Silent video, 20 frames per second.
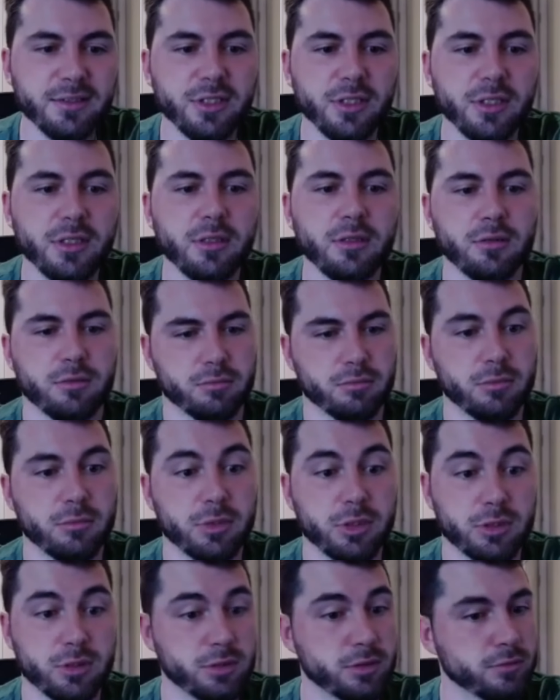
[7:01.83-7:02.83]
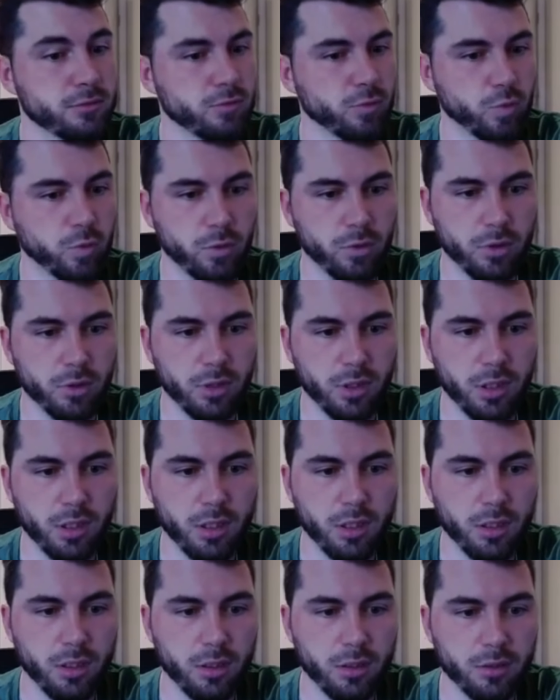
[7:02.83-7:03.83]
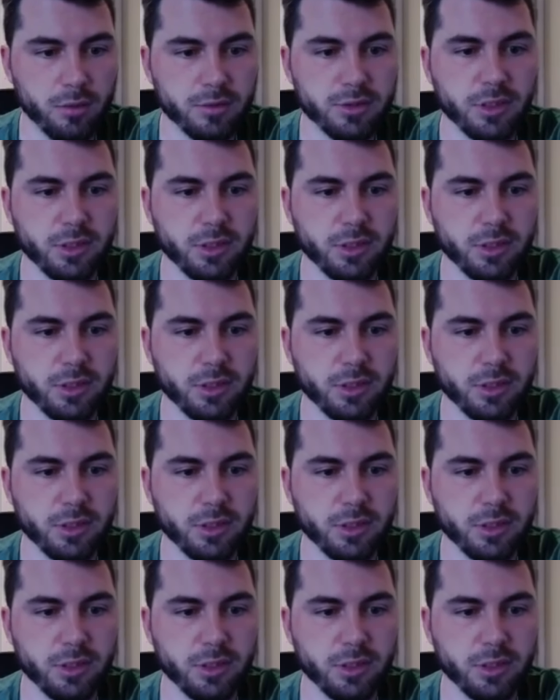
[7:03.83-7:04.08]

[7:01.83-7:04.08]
der, whoa,